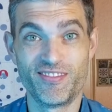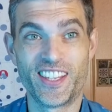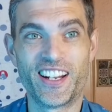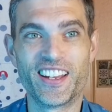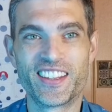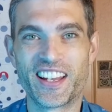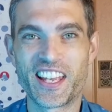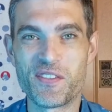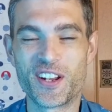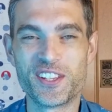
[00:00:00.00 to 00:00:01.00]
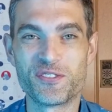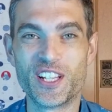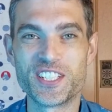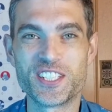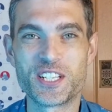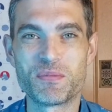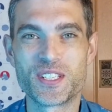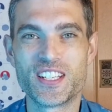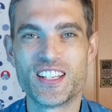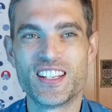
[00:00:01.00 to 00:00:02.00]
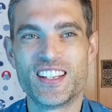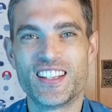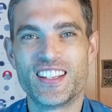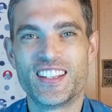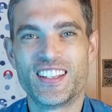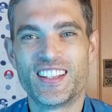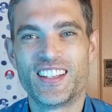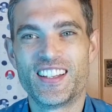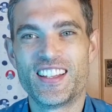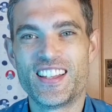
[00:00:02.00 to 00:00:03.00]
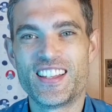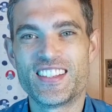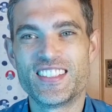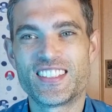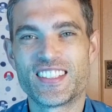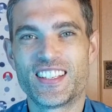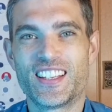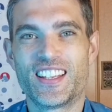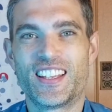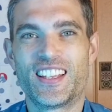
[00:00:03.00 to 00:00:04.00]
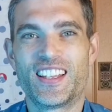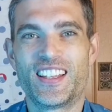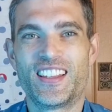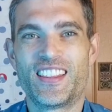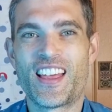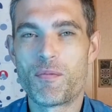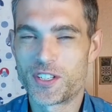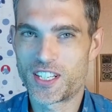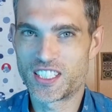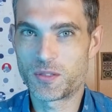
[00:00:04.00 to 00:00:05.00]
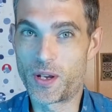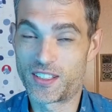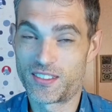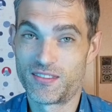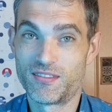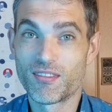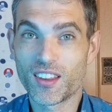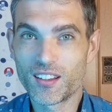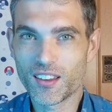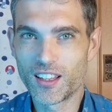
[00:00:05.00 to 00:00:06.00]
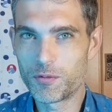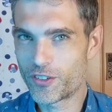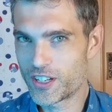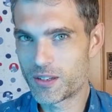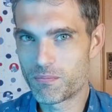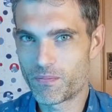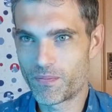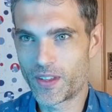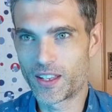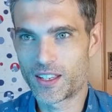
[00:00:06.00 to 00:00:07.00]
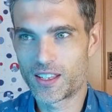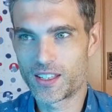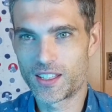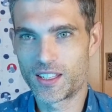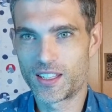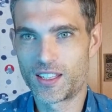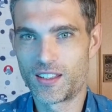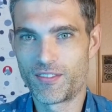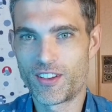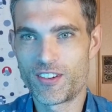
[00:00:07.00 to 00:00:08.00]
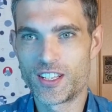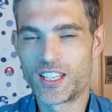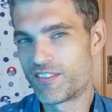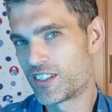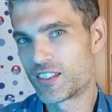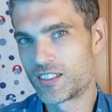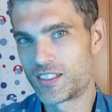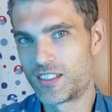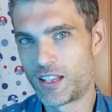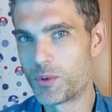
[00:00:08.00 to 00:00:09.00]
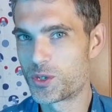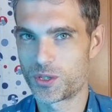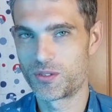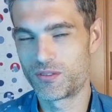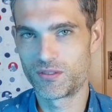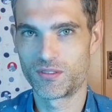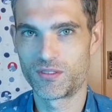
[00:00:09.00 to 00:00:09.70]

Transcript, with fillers: that came out of these relationships, is how much I expect. I'm a very giving, emotional